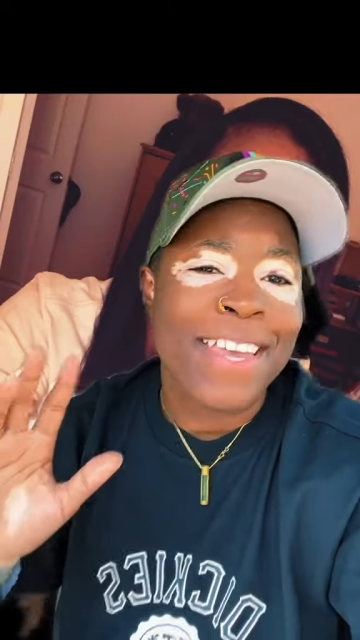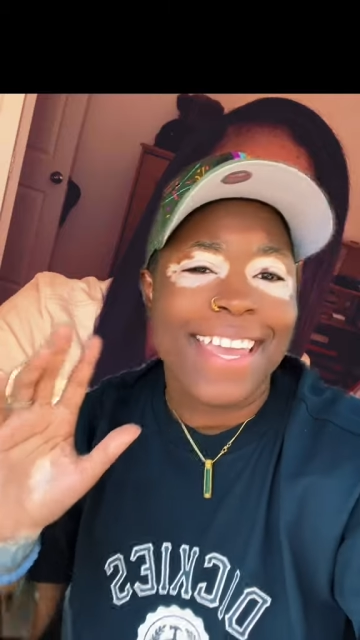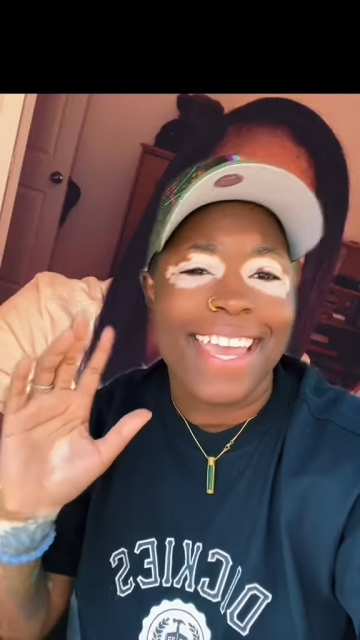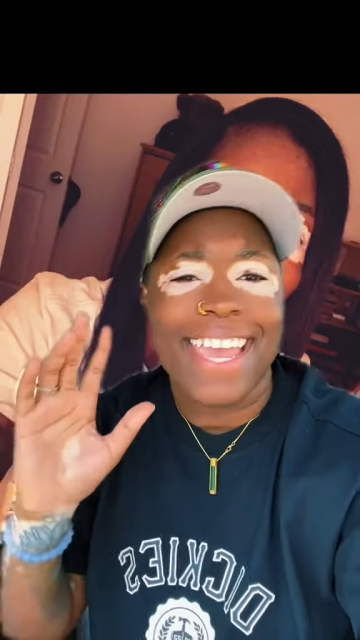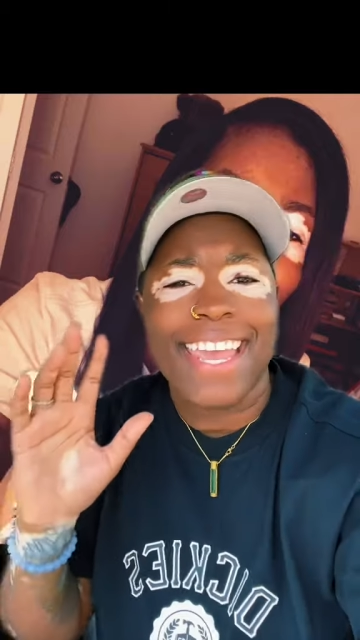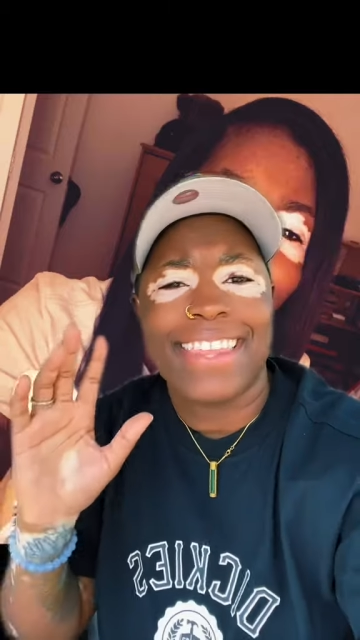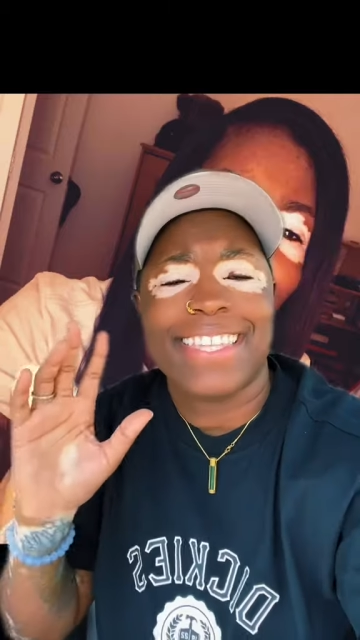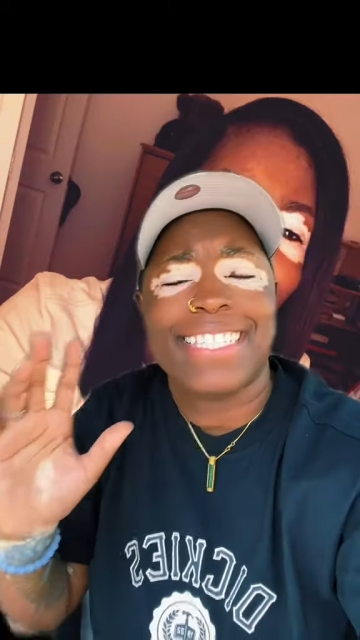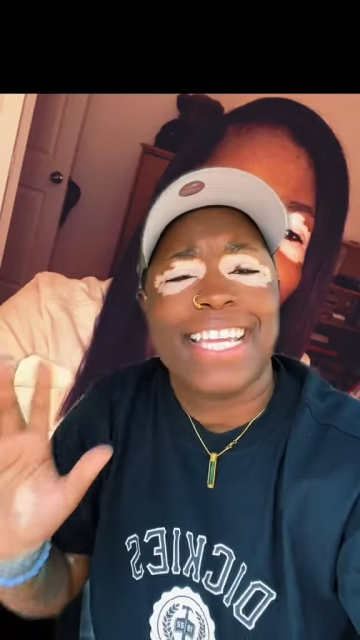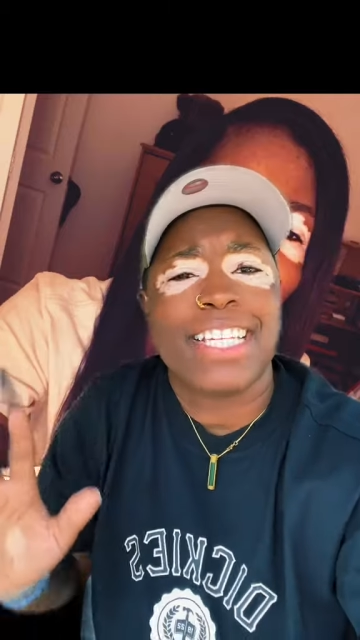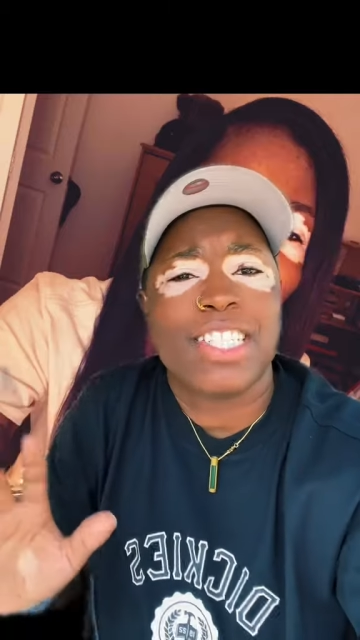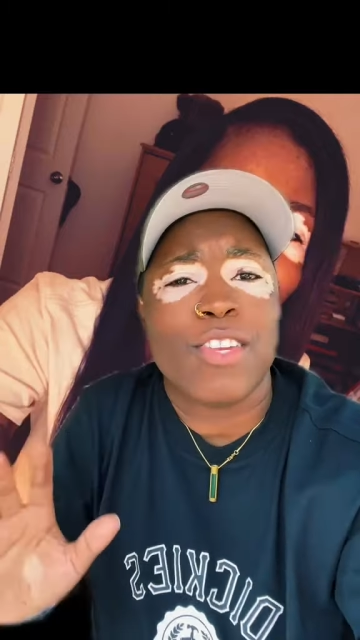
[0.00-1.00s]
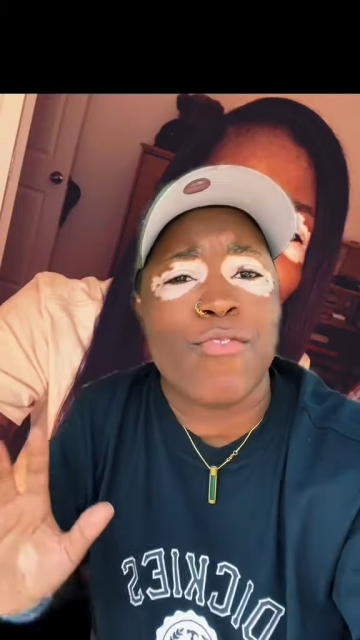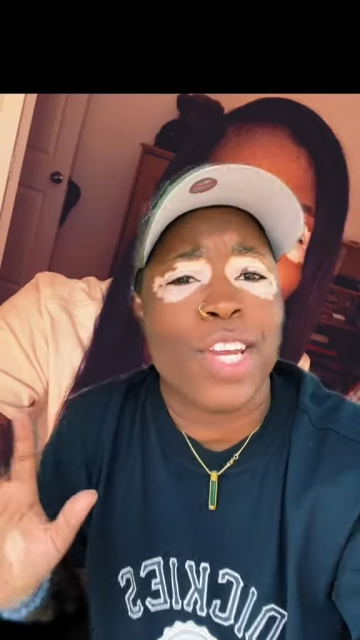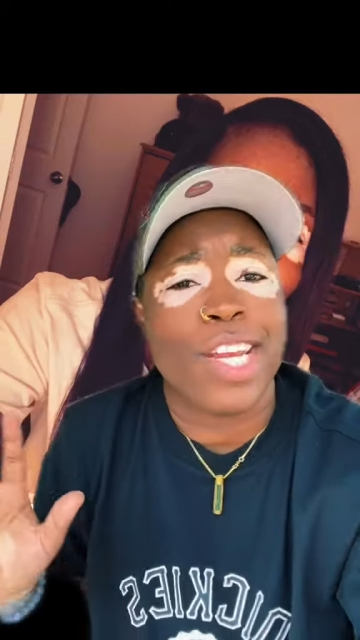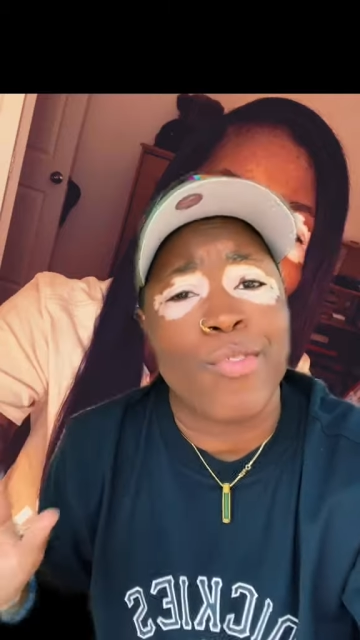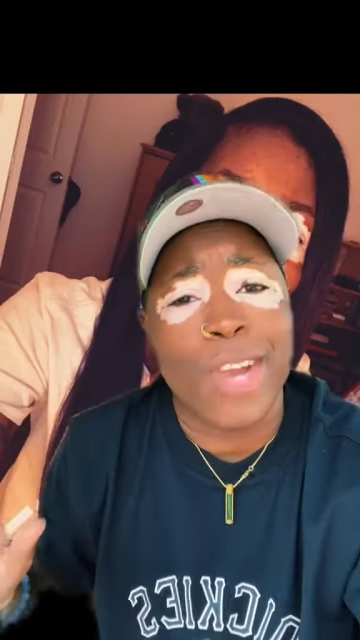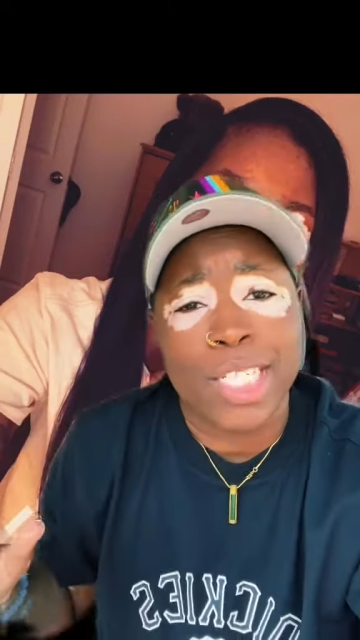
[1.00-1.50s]
and the changes are very
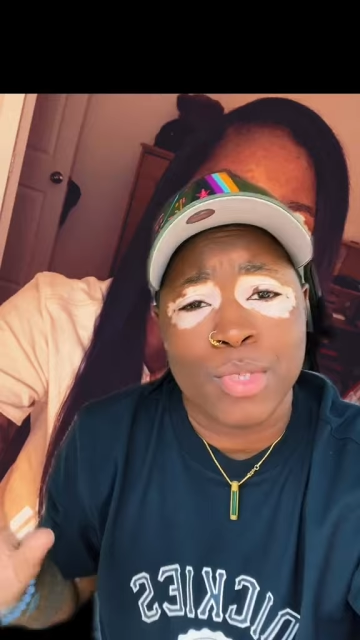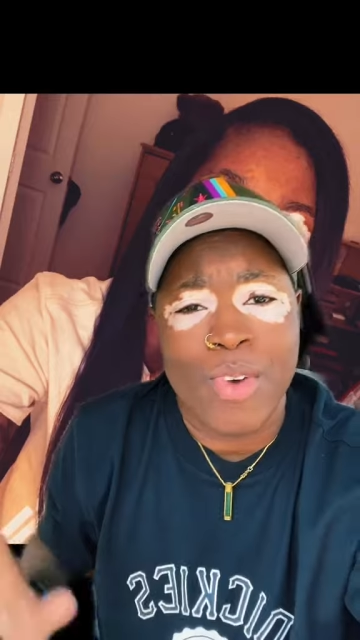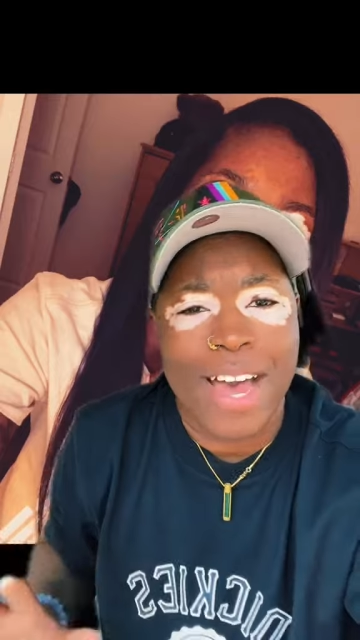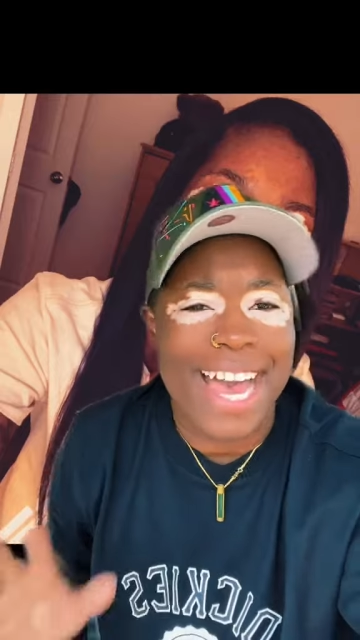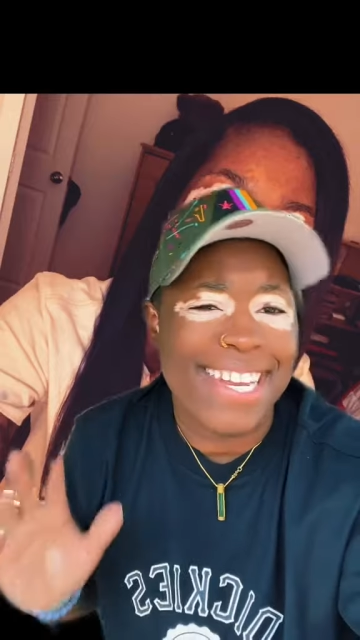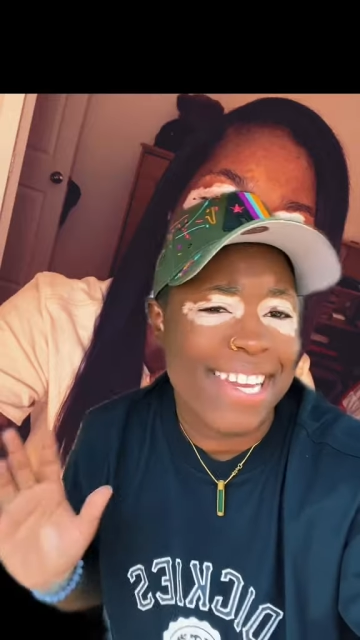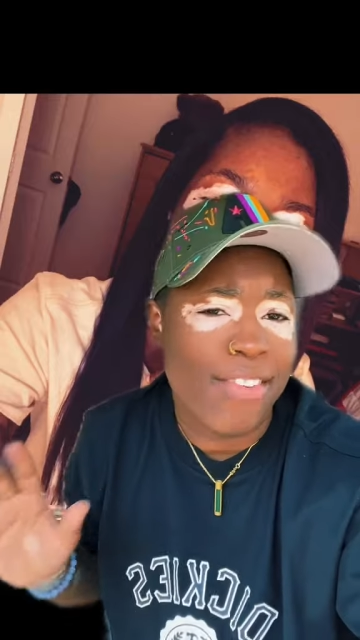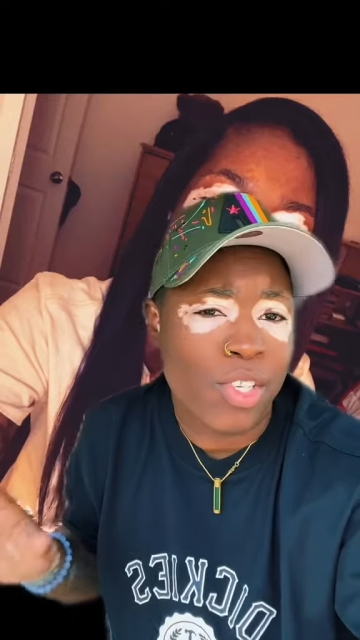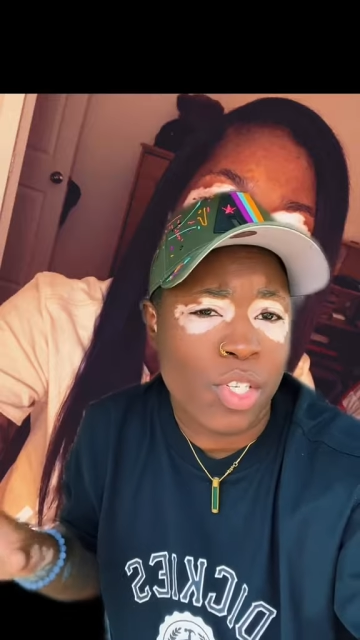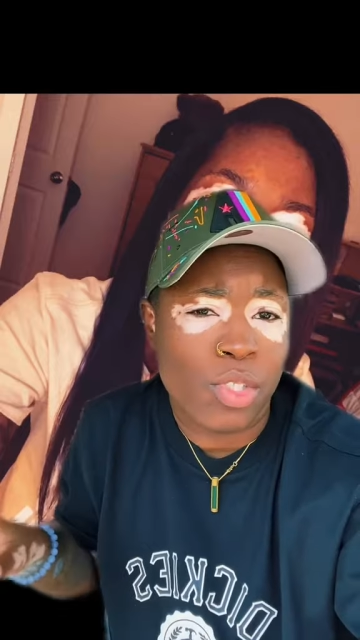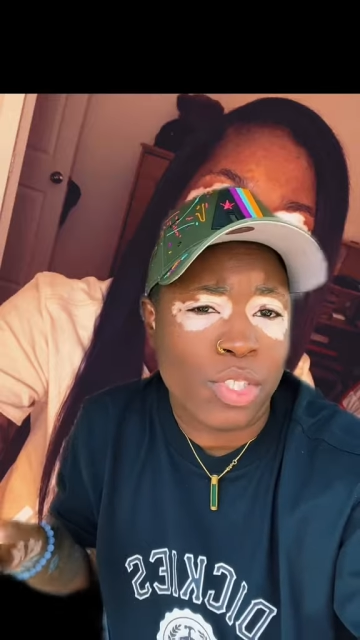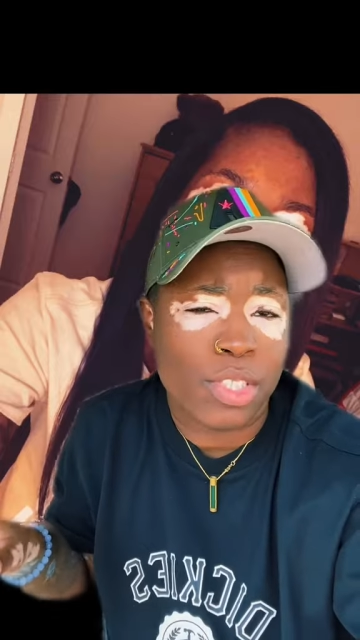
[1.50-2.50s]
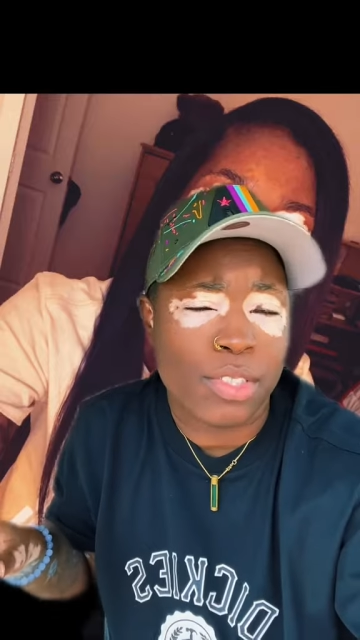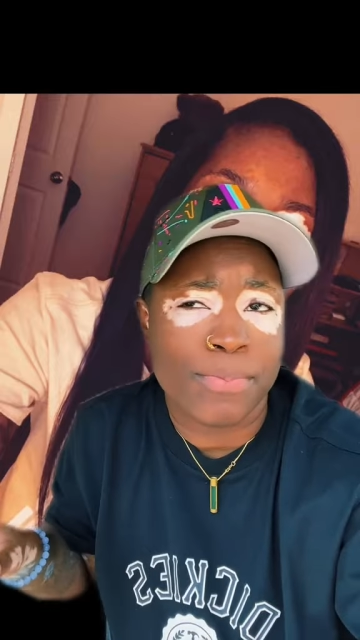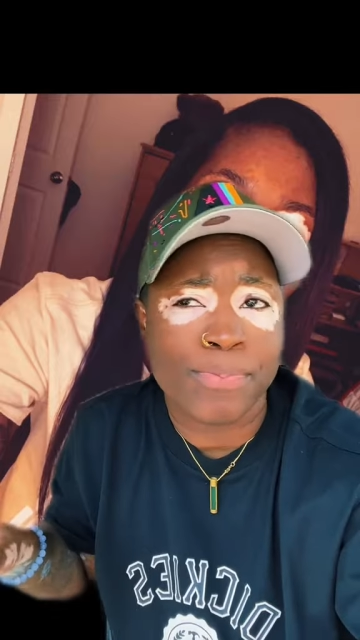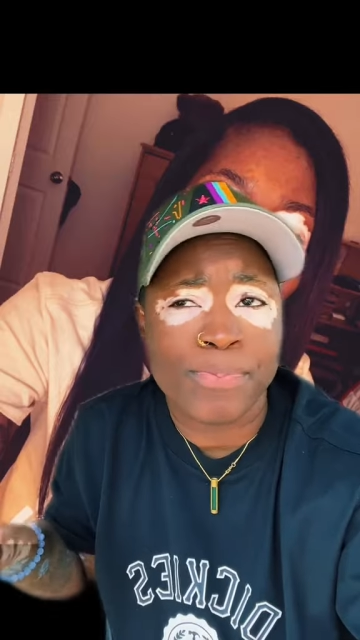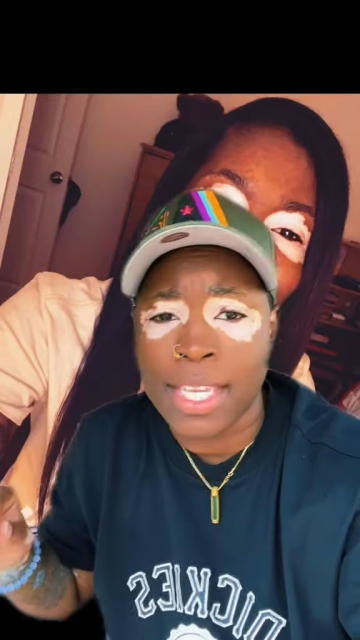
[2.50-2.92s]
gradual. I never notice them.